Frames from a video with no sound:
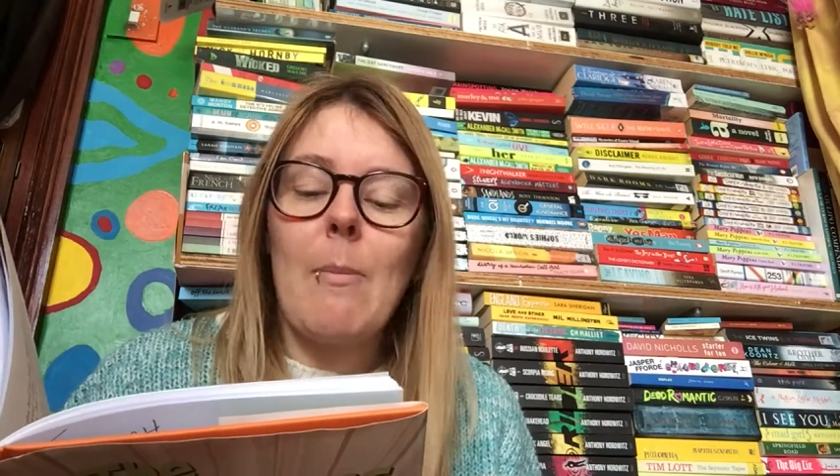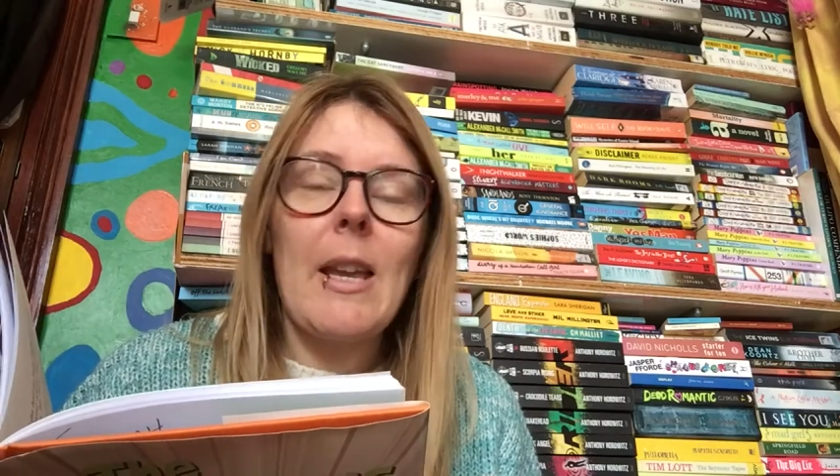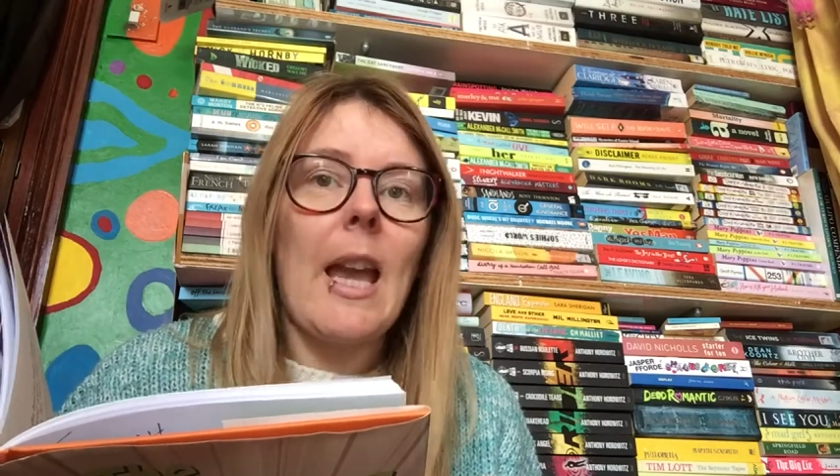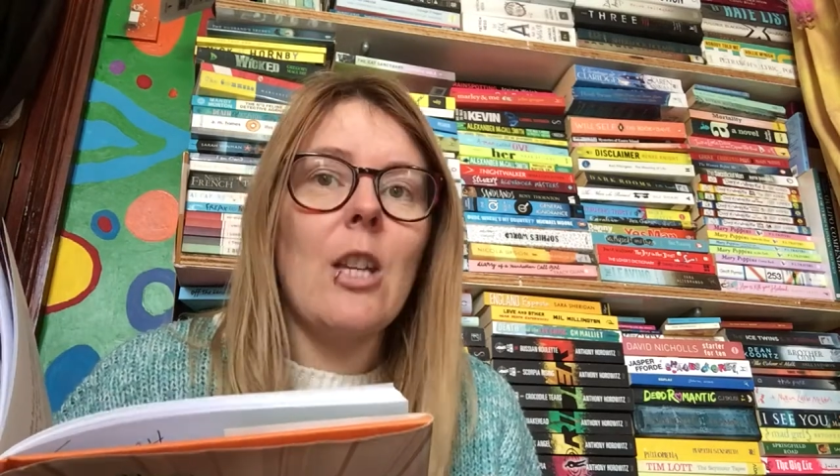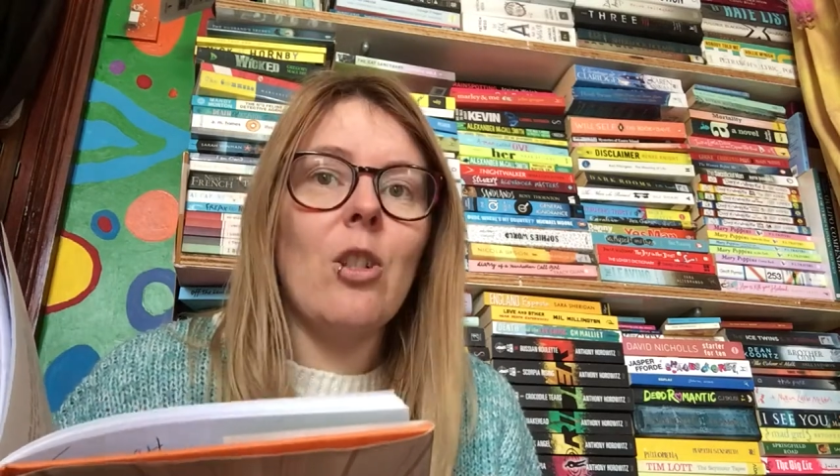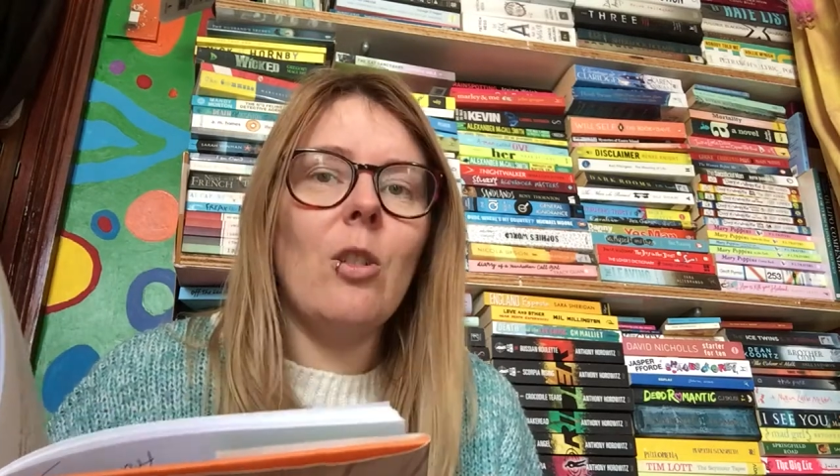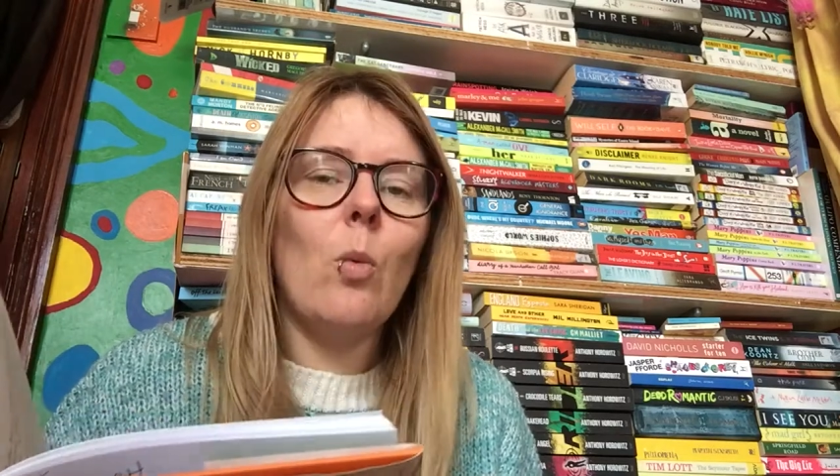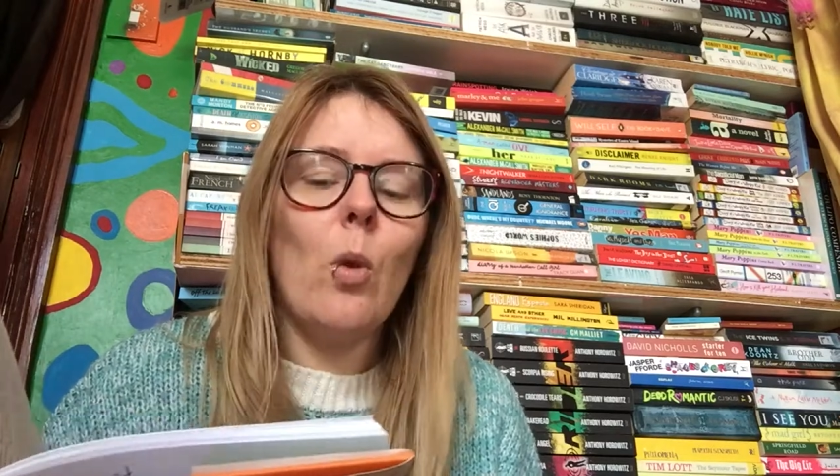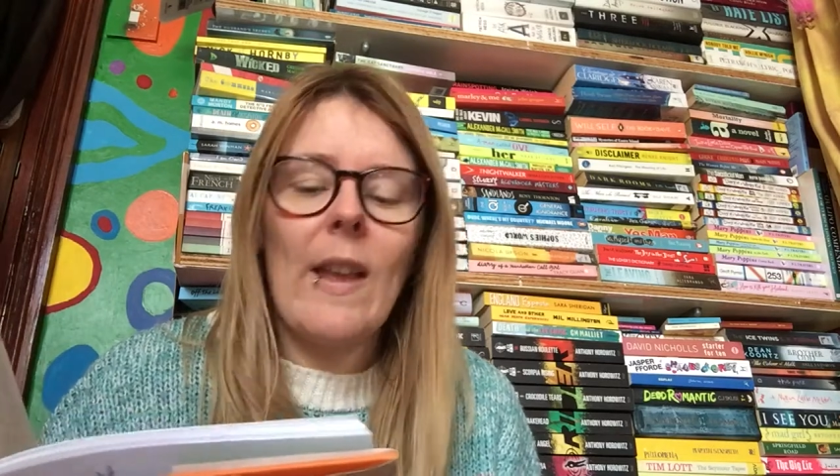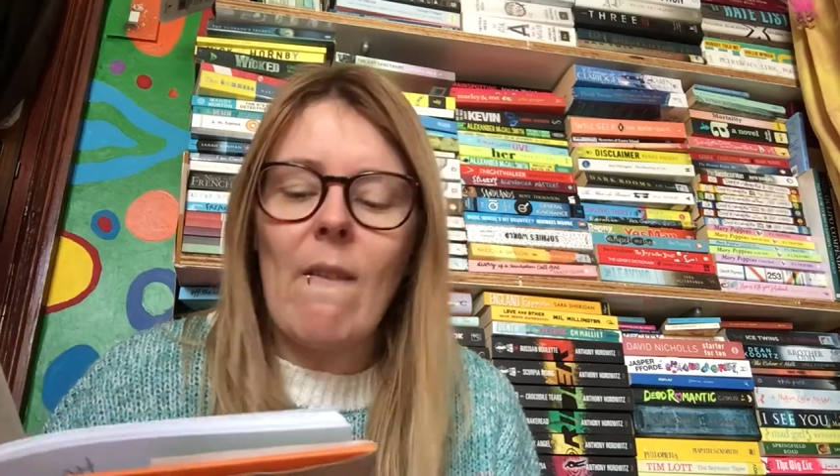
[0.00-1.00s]
occasions
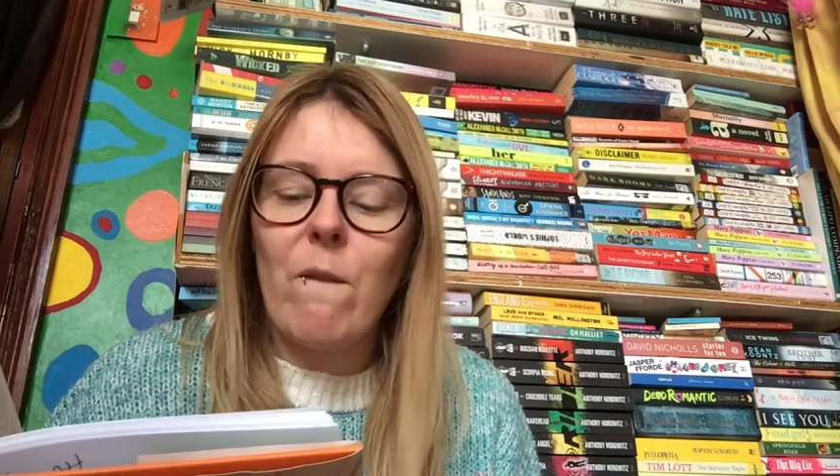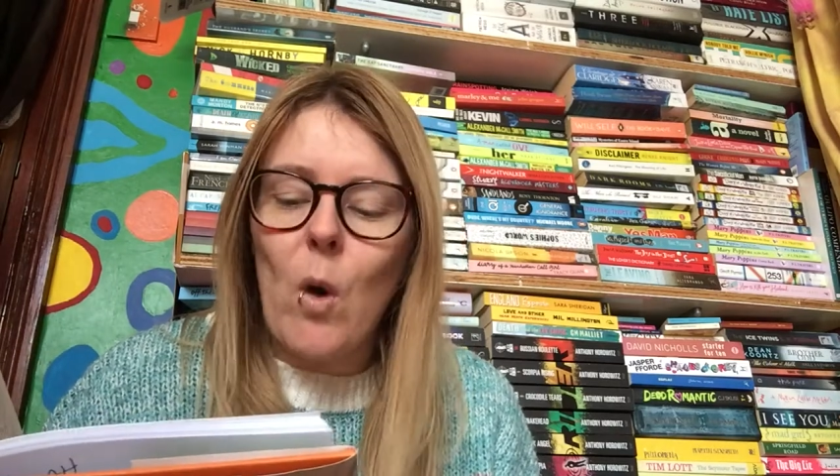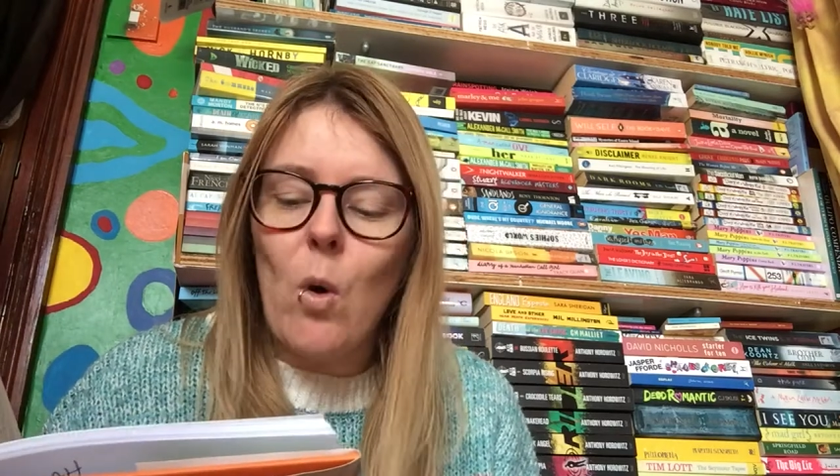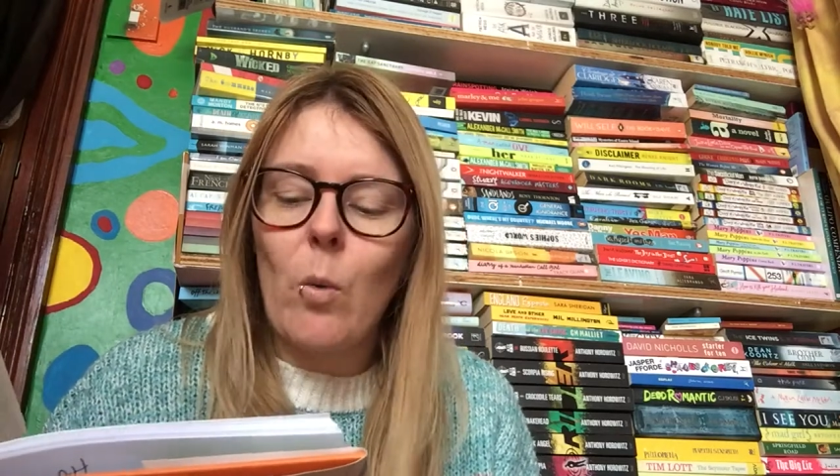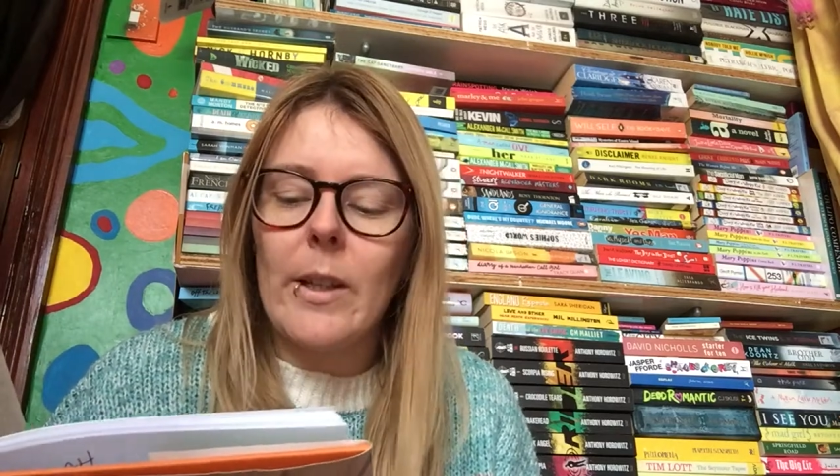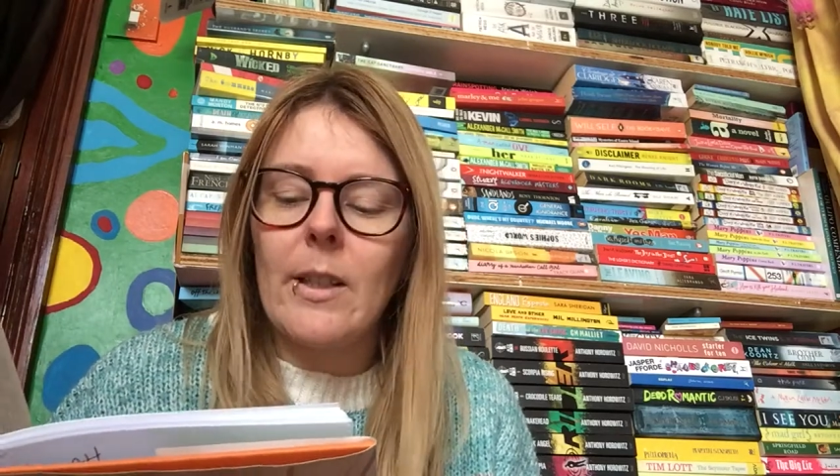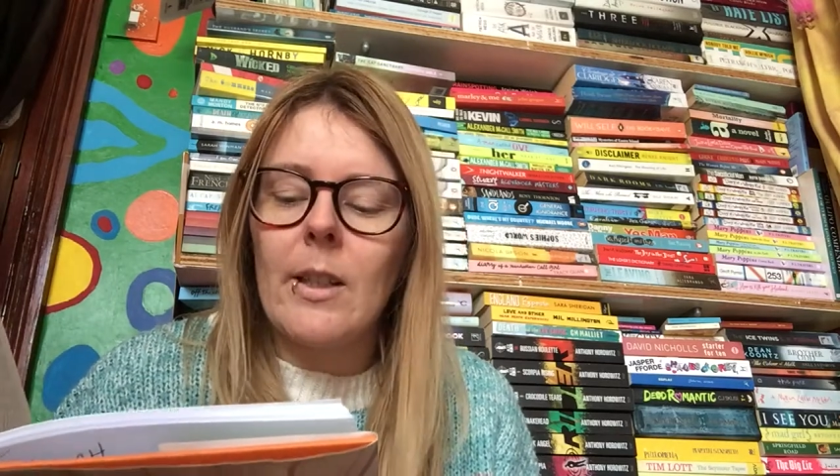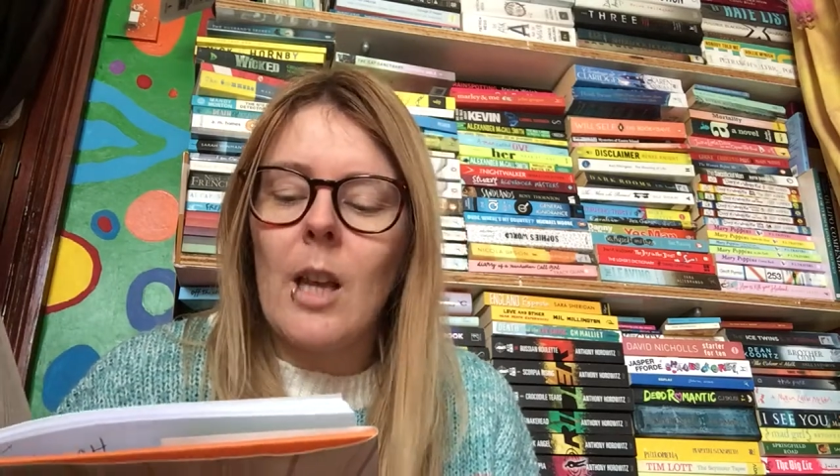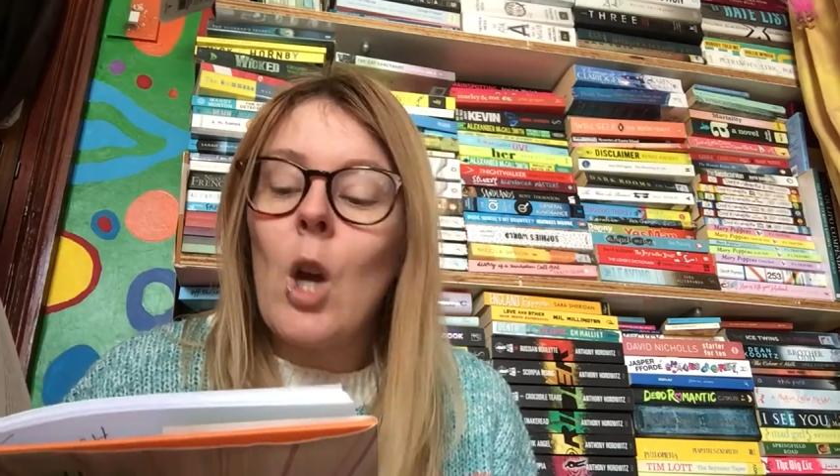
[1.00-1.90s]
walking forwards,